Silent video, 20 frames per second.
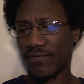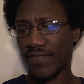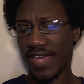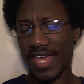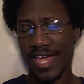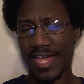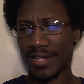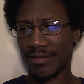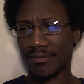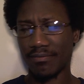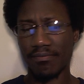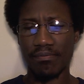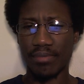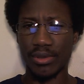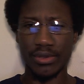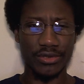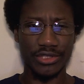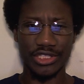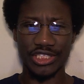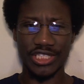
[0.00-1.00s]
fan
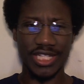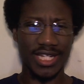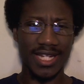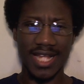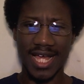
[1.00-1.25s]
bullshit